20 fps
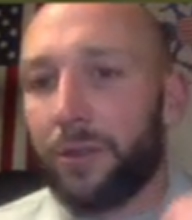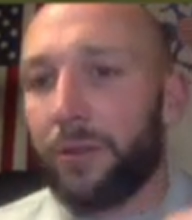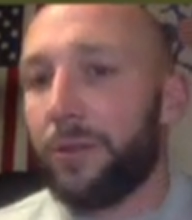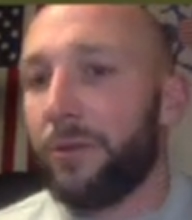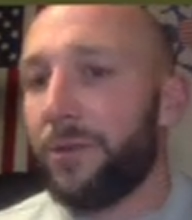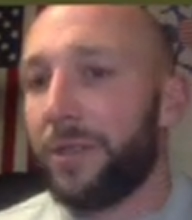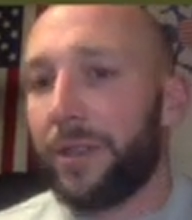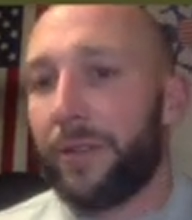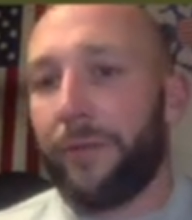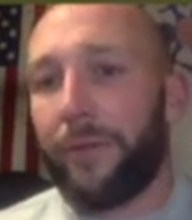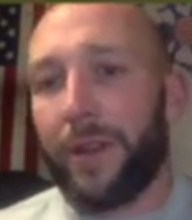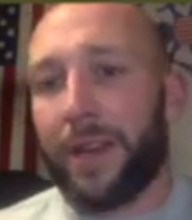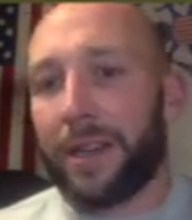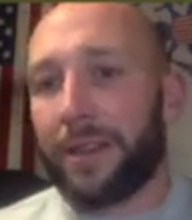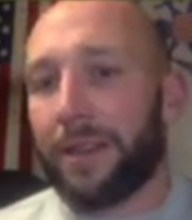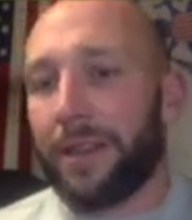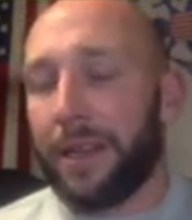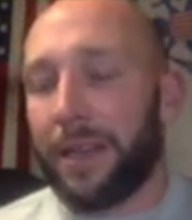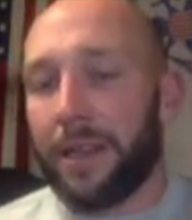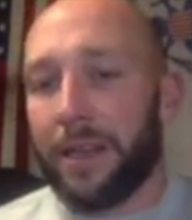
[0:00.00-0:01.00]
You lose the
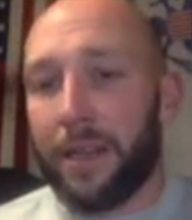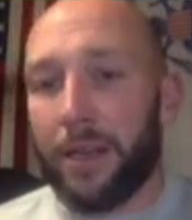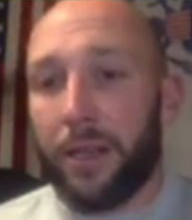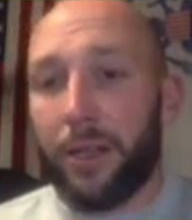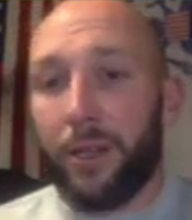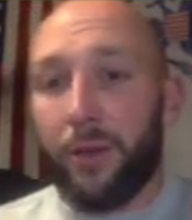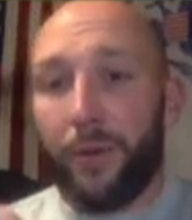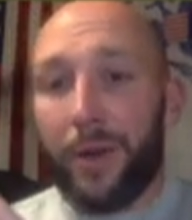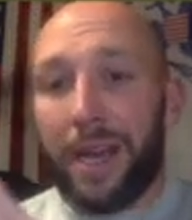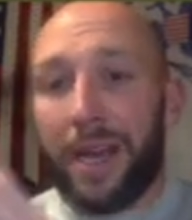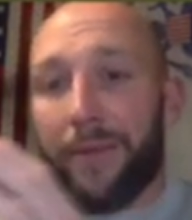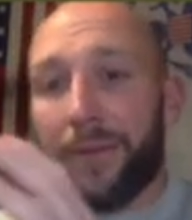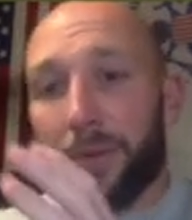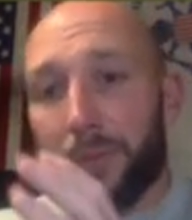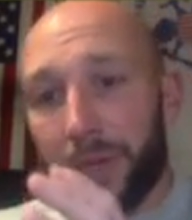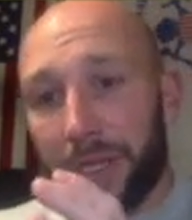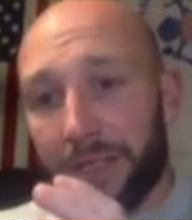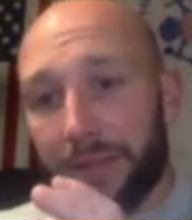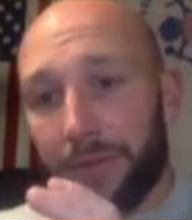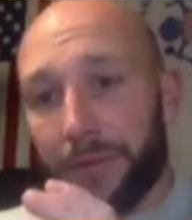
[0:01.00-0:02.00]
fact that you have a
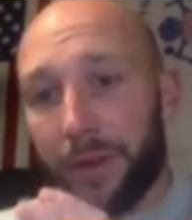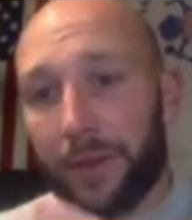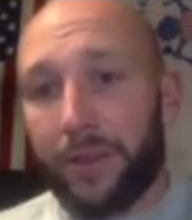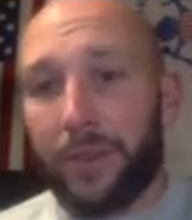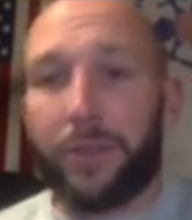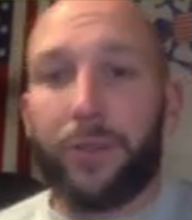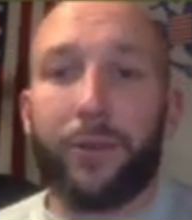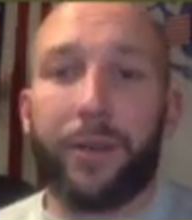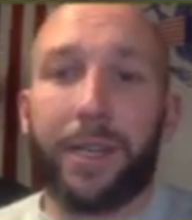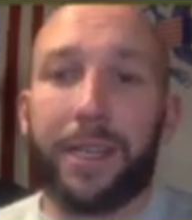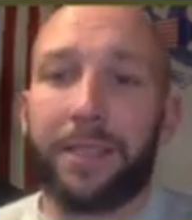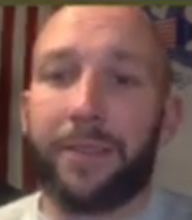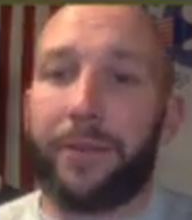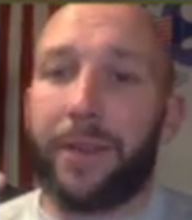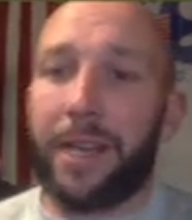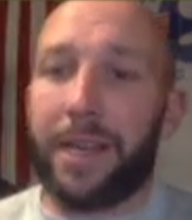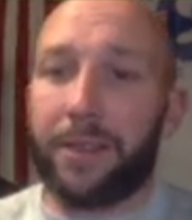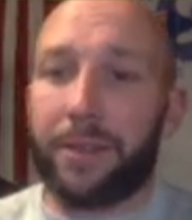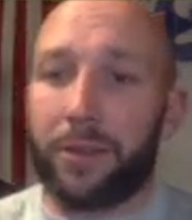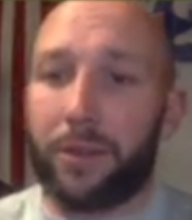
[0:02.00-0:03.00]
best friend, that you guys have
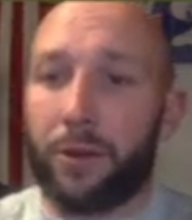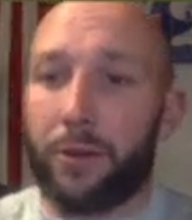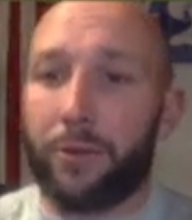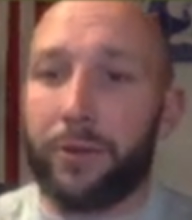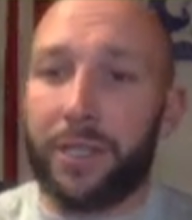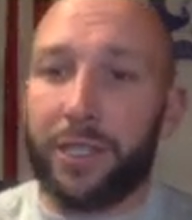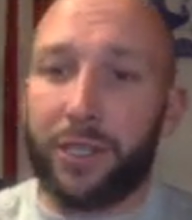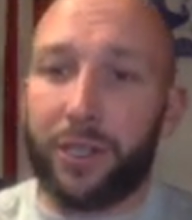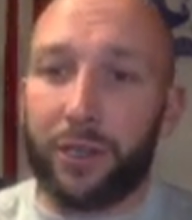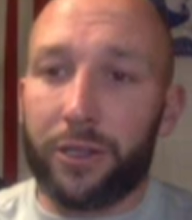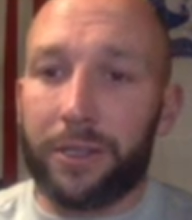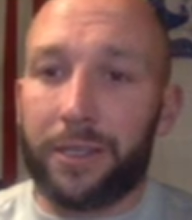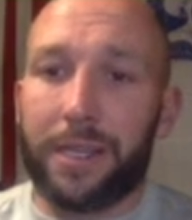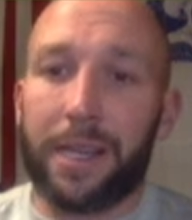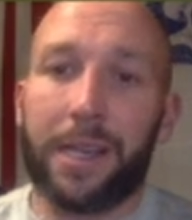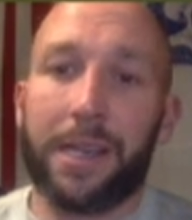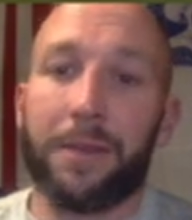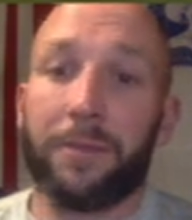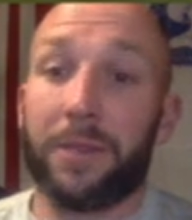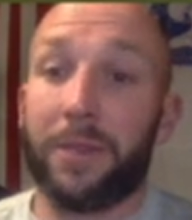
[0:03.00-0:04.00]
had all these good
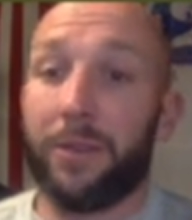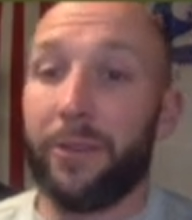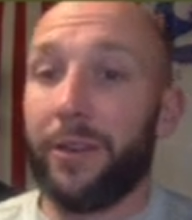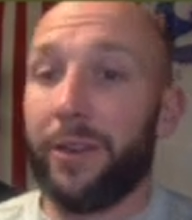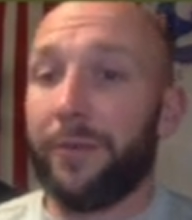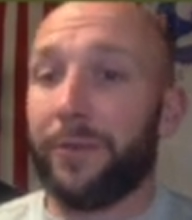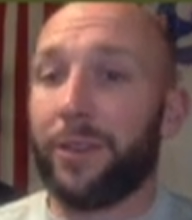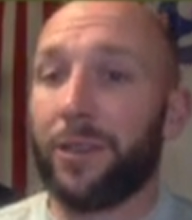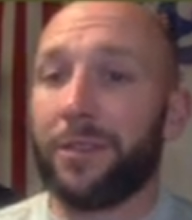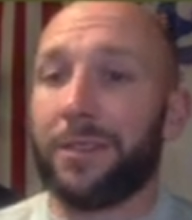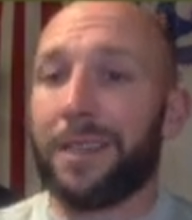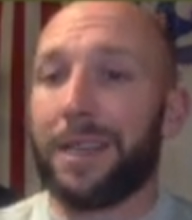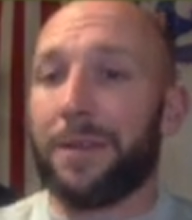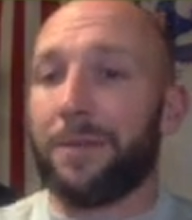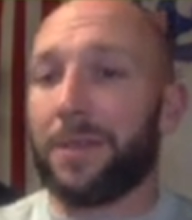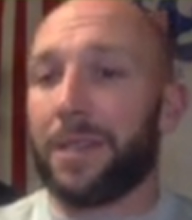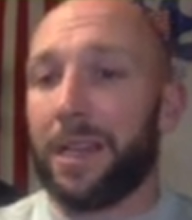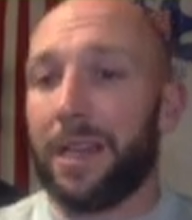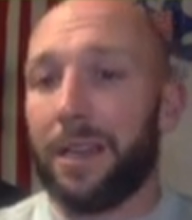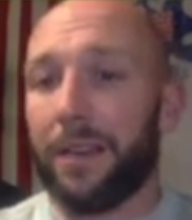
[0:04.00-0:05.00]
times, and you have good
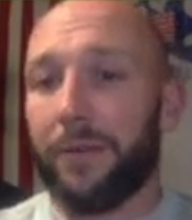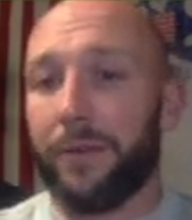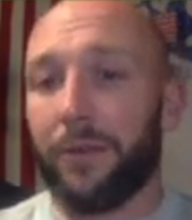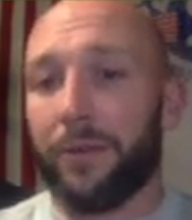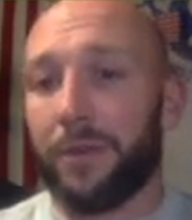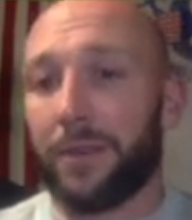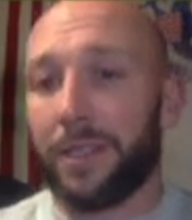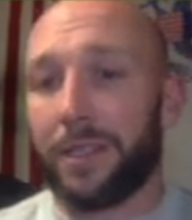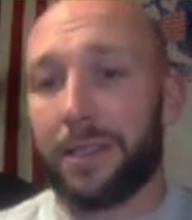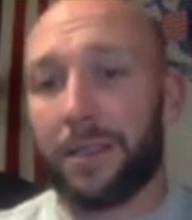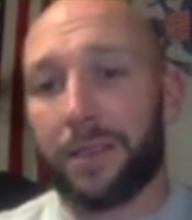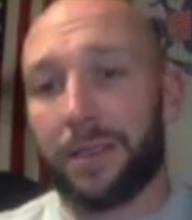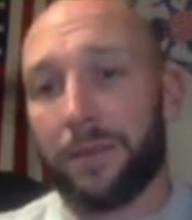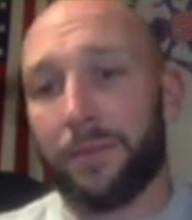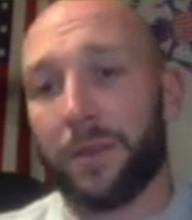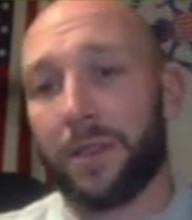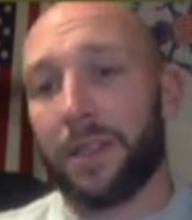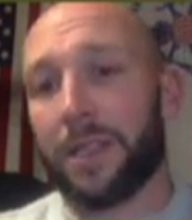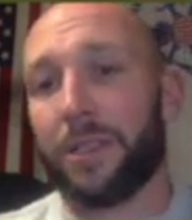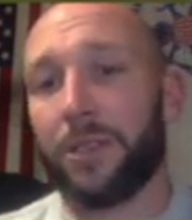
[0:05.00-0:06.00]
times ahead of you, that this is
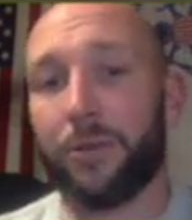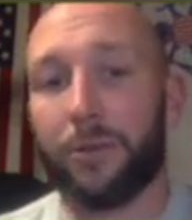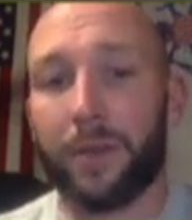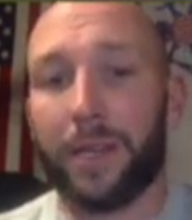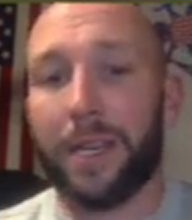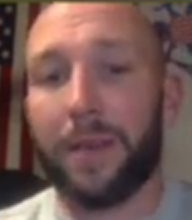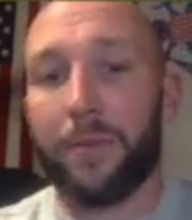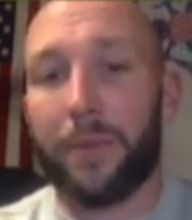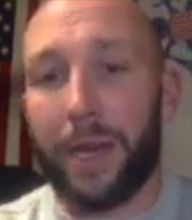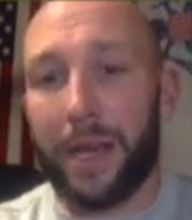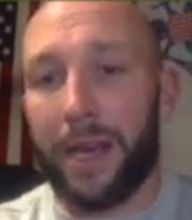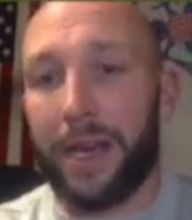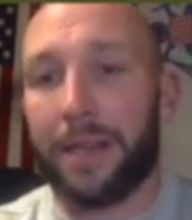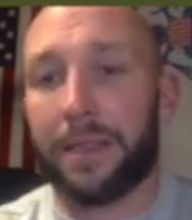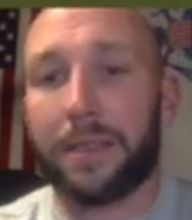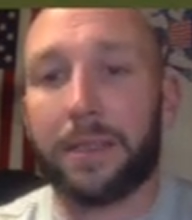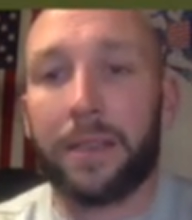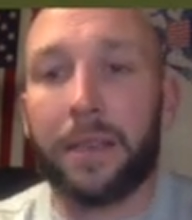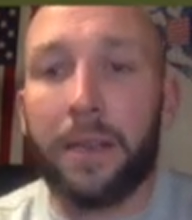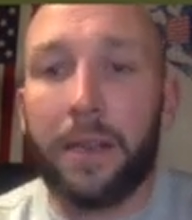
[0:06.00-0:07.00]
something that you'll get
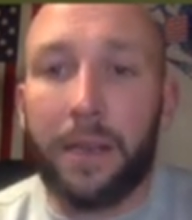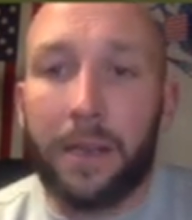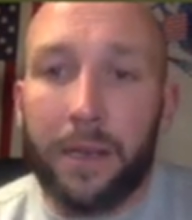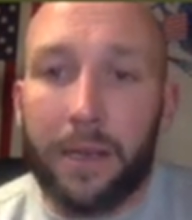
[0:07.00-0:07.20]
past.